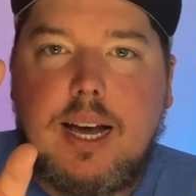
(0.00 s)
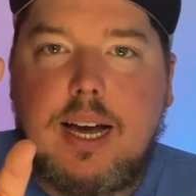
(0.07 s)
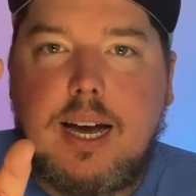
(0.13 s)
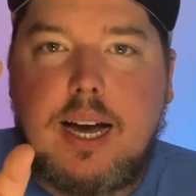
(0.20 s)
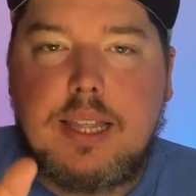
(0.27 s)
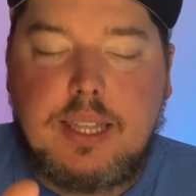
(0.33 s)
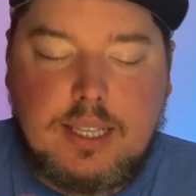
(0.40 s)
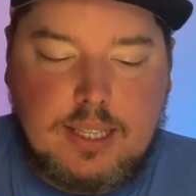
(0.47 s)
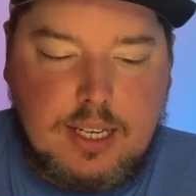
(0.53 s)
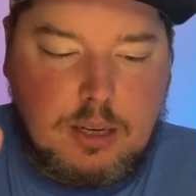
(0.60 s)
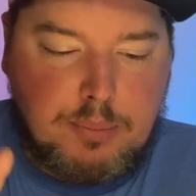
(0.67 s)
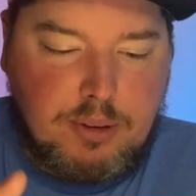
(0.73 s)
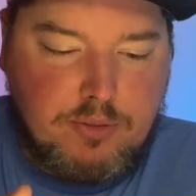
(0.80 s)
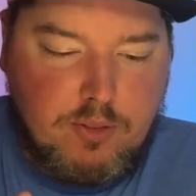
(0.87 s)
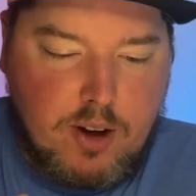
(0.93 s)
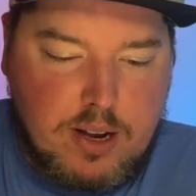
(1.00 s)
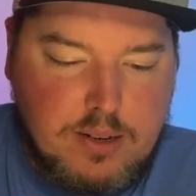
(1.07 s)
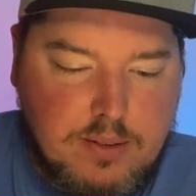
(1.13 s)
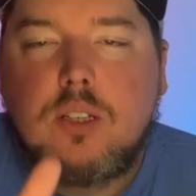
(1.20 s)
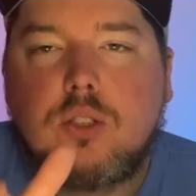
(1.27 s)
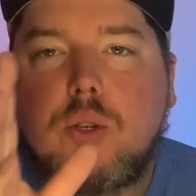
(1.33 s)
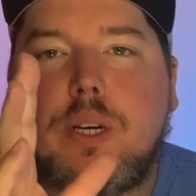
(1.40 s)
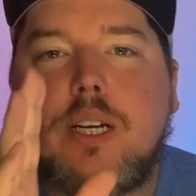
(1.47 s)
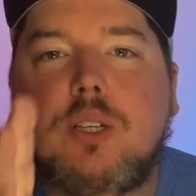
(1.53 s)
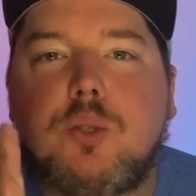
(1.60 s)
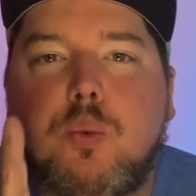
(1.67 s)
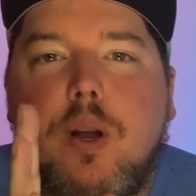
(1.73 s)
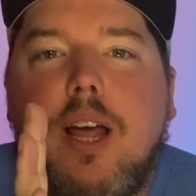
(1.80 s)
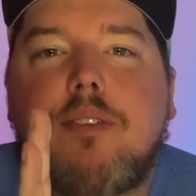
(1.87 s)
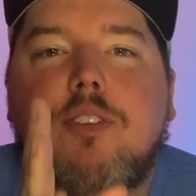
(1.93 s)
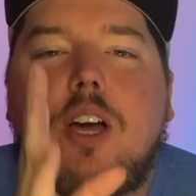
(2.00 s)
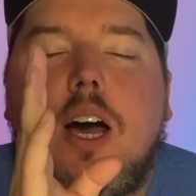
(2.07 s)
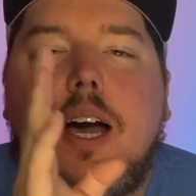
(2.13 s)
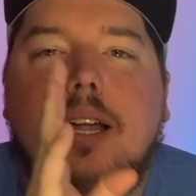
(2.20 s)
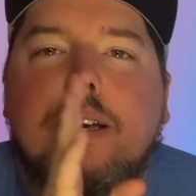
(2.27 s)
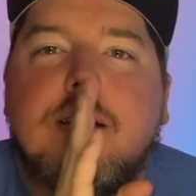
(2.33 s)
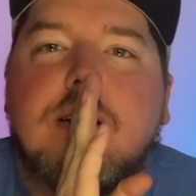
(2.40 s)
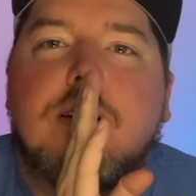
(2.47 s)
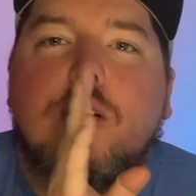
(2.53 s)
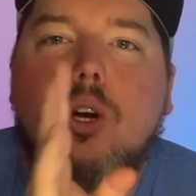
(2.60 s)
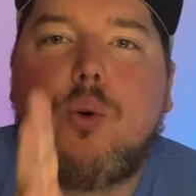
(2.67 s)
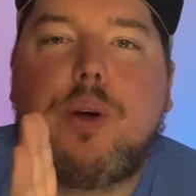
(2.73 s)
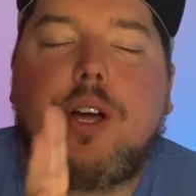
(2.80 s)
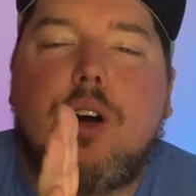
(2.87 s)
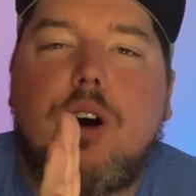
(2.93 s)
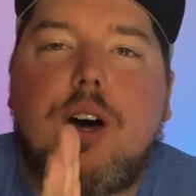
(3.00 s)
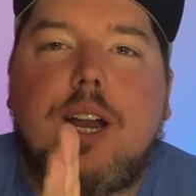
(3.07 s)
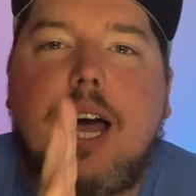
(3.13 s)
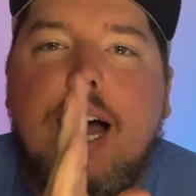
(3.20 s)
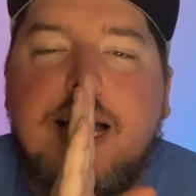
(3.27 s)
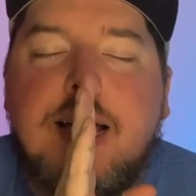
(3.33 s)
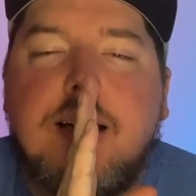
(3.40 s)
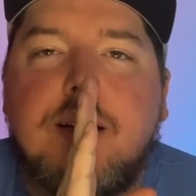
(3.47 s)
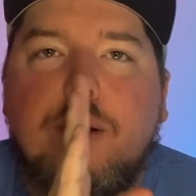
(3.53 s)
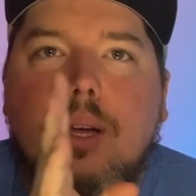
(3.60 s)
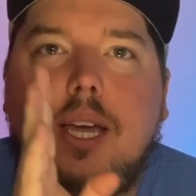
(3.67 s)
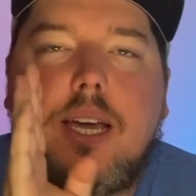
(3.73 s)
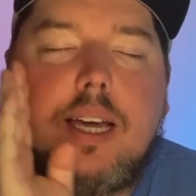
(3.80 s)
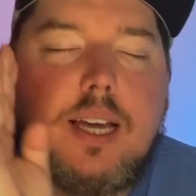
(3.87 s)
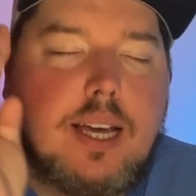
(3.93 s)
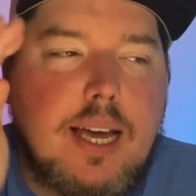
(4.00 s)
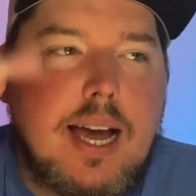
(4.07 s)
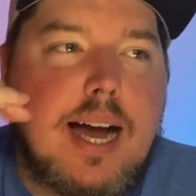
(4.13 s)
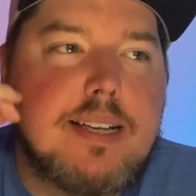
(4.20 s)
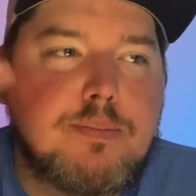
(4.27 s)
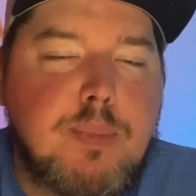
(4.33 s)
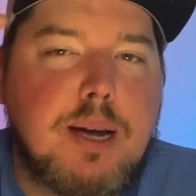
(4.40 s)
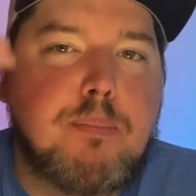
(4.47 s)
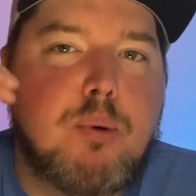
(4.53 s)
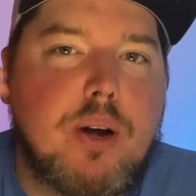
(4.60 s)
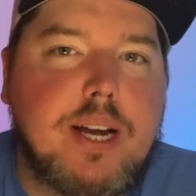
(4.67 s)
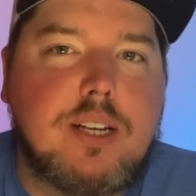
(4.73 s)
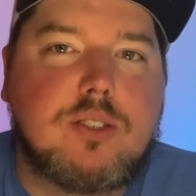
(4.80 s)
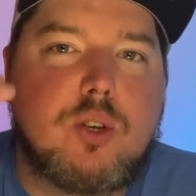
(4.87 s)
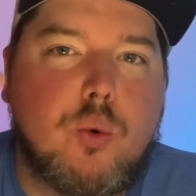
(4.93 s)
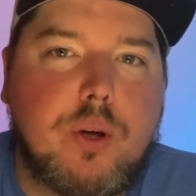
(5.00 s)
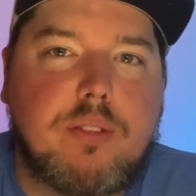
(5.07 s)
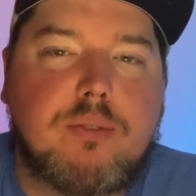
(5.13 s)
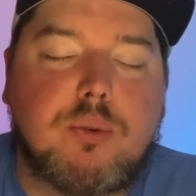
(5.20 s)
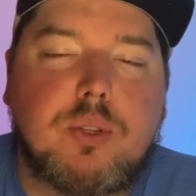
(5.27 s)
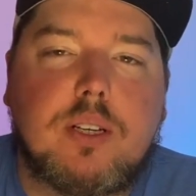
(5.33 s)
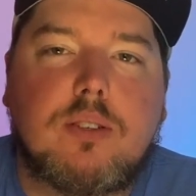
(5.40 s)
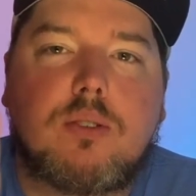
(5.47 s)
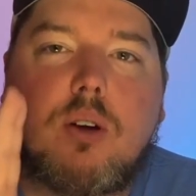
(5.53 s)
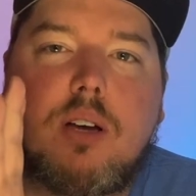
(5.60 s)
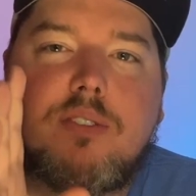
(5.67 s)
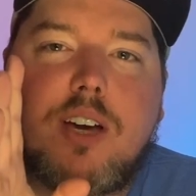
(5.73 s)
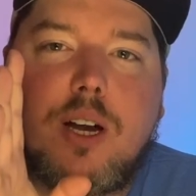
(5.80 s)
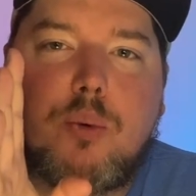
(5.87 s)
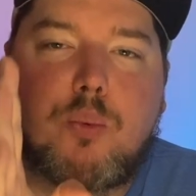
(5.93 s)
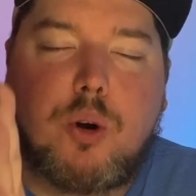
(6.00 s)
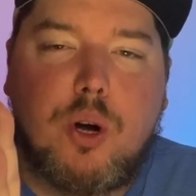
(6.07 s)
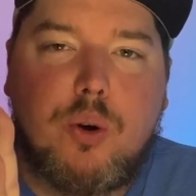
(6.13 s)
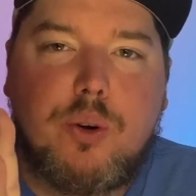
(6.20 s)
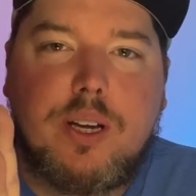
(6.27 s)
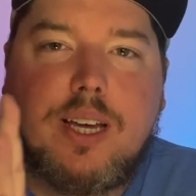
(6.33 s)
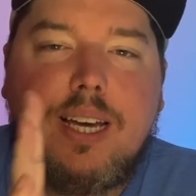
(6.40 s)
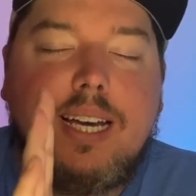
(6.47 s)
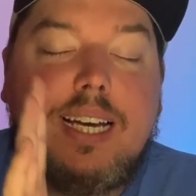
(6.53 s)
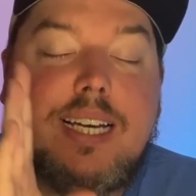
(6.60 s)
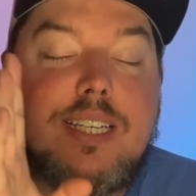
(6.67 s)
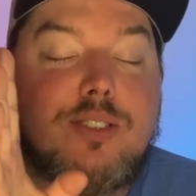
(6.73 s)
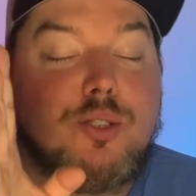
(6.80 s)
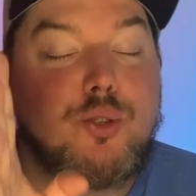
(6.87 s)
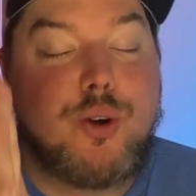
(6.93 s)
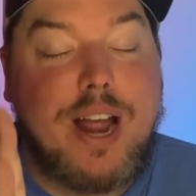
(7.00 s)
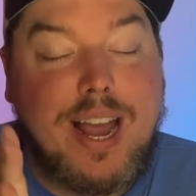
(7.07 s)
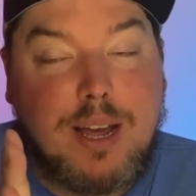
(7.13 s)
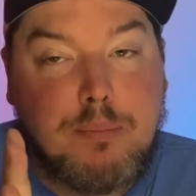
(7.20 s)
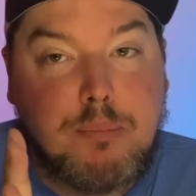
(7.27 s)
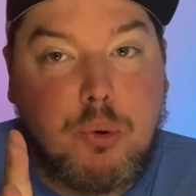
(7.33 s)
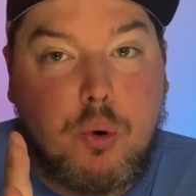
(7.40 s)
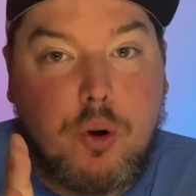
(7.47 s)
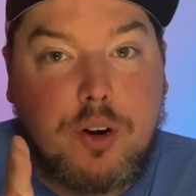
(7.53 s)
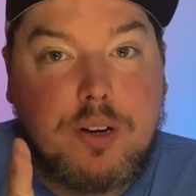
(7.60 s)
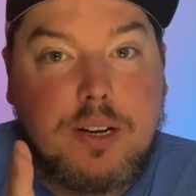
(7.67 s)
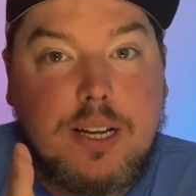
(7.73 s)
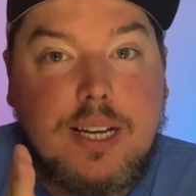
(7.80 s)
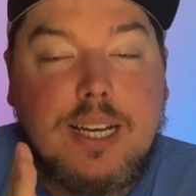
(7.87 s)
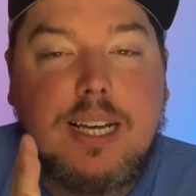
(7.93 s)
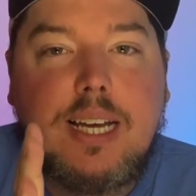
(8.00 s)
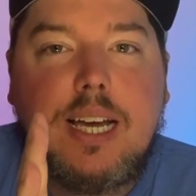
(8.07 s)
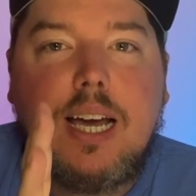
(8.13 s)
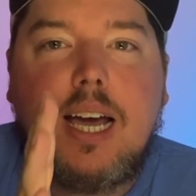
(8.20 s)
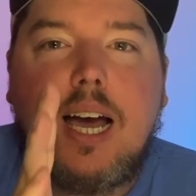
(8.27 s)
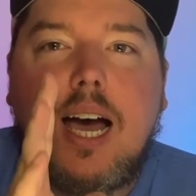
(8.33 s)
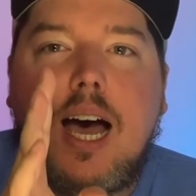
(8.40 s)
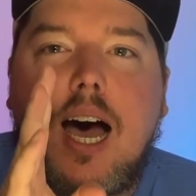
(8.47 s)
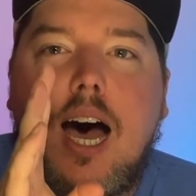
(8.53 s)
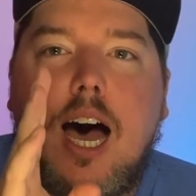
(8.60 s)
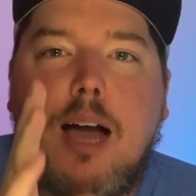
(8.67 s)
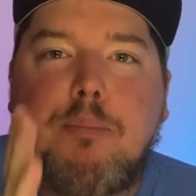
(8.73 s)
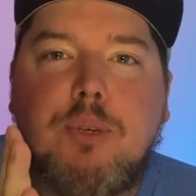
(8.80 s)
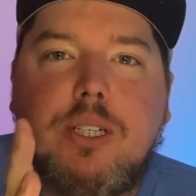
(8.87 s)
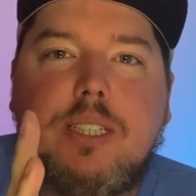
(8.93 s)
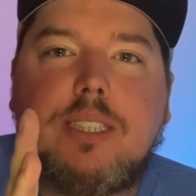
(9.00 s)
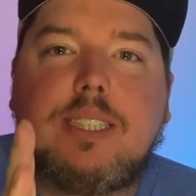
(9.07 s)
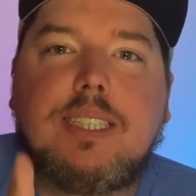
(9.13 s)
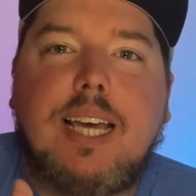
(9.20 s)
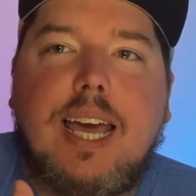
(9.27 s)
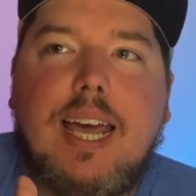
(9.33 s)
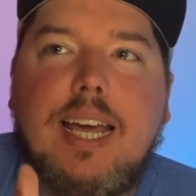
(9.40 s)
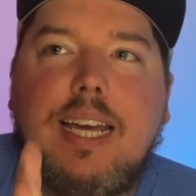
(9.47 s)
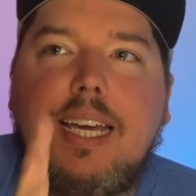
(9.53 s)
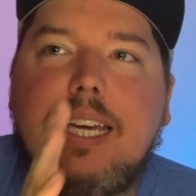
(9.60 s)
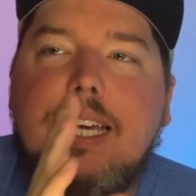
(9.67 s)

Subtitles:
I think that'll be fun. So here's what I've got going on as my brain is going through this. So I've got a rogue. He's a dragonborn. I'm going to say